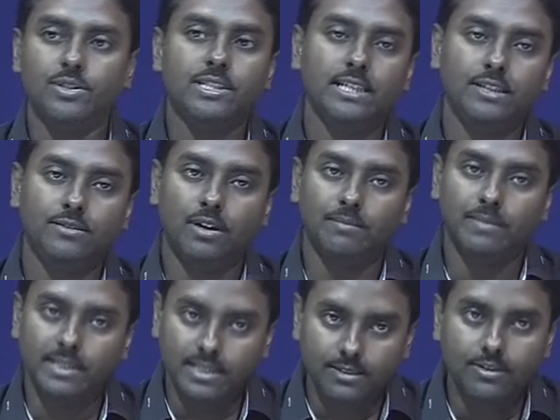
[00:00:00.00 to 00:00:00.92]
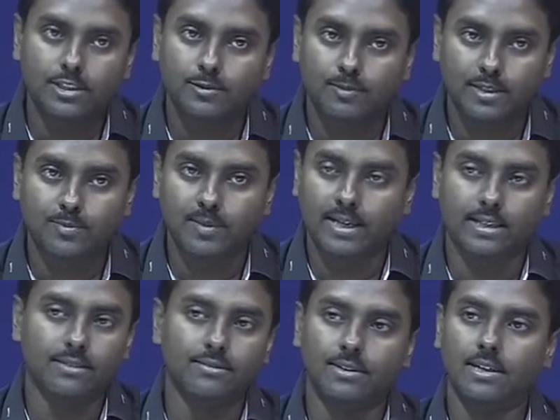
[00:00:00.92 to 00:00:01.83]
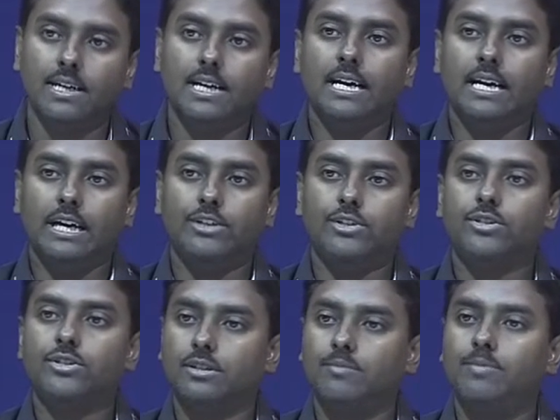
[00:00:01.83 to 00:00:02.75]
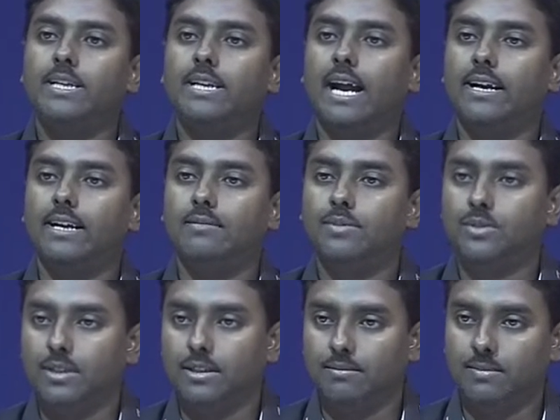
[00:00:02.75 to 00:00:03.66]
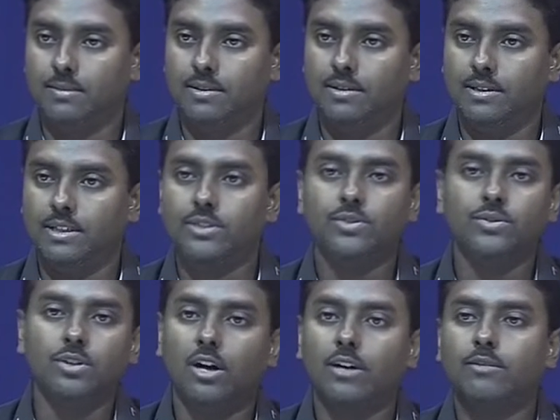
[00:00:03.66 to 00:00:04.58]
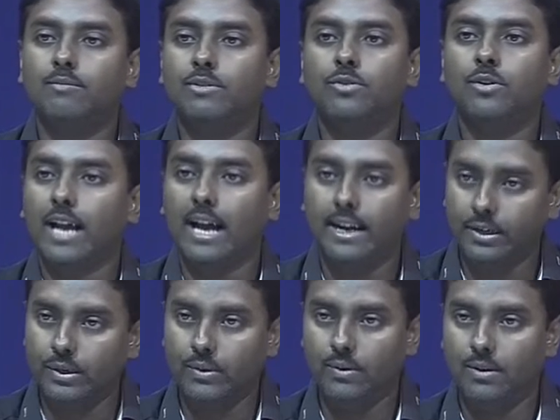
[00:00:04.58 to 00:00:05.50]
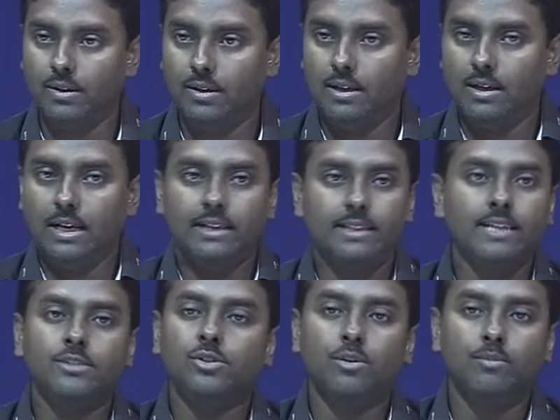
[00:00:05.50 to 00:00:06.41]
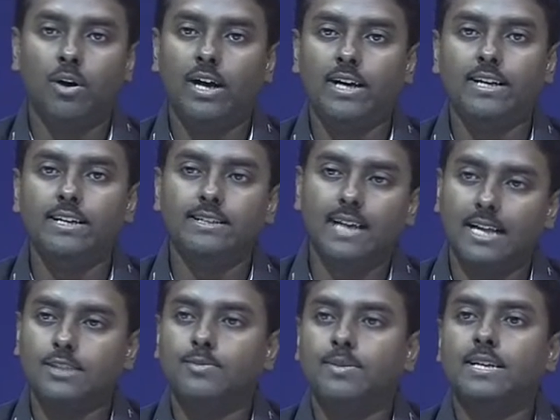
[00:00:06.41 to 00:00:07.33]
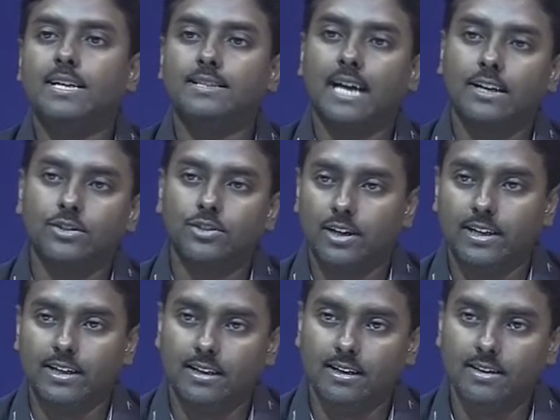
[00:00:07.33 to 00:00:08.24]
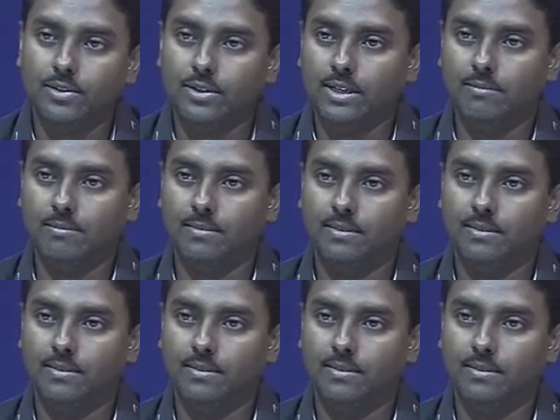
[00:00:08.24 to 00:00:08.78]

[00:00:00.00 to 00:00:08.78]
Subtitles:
see it from receiver's perspective, it should be random to him. He should not beforehand know. There is no point in transmitting a sinusoidal to him,